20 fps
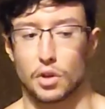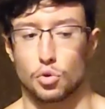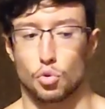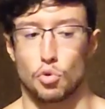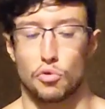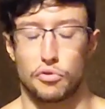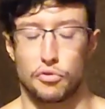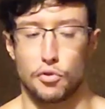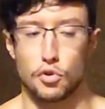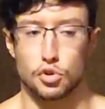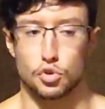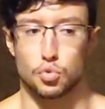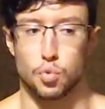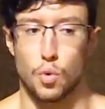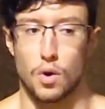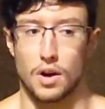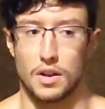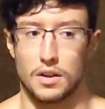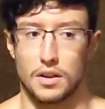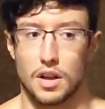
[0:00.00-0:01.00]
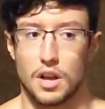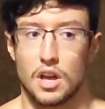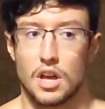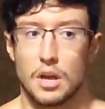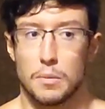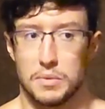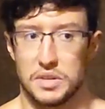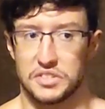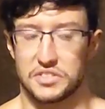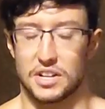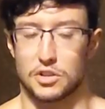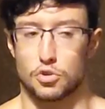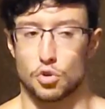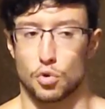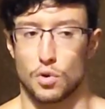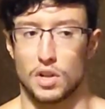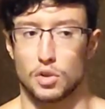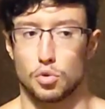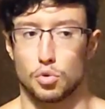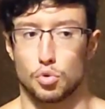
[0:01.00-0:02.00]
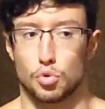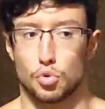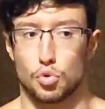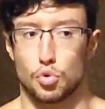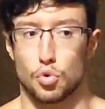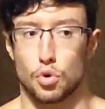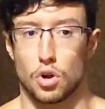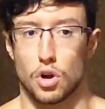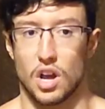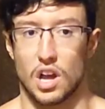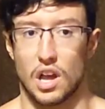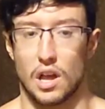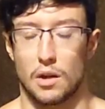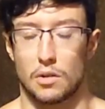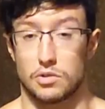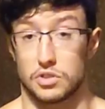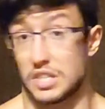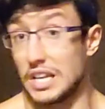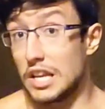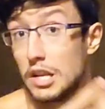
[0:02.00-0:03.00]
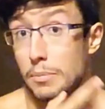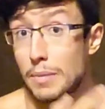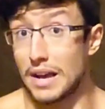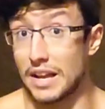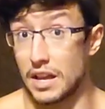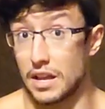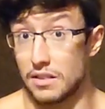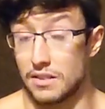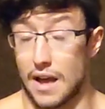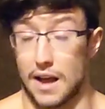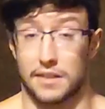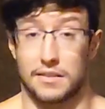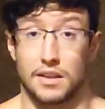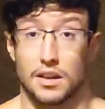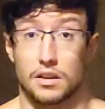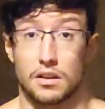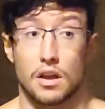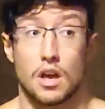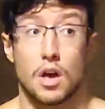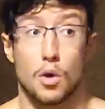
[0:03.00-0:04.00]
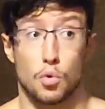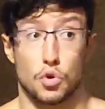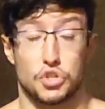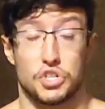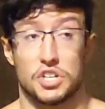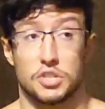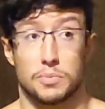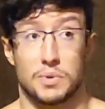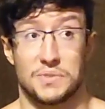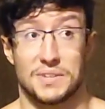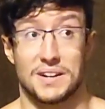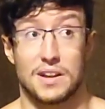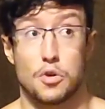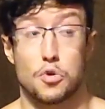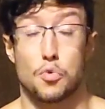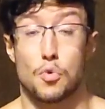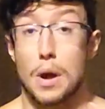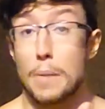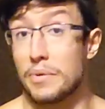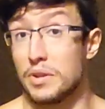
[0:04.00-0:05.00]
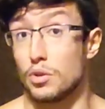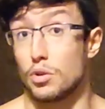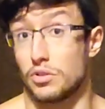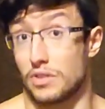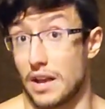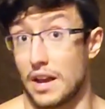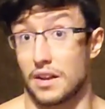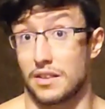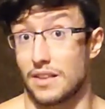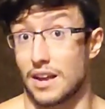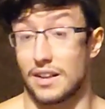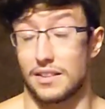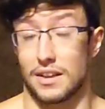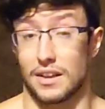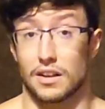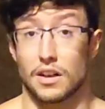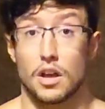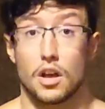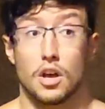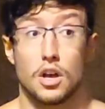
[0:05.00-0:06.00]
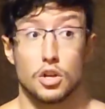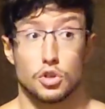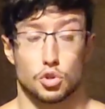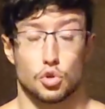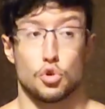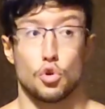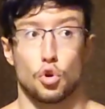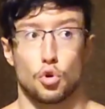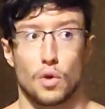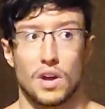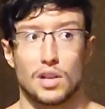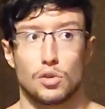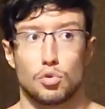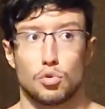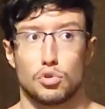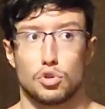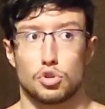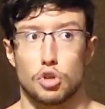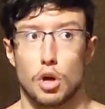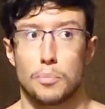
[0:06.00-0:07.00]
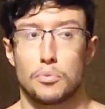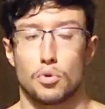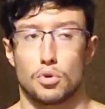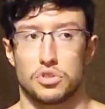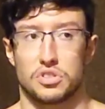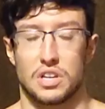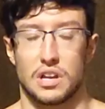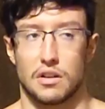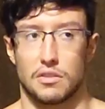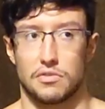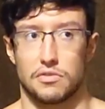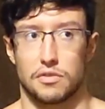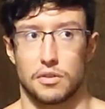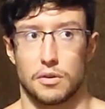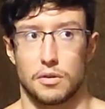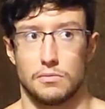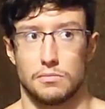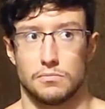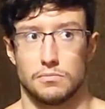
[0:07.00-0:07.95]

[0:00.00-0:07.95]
The first one means that you're going to do a sandbagging tactic, which is basically a rep in the tank tactic. So you're going to stop yourself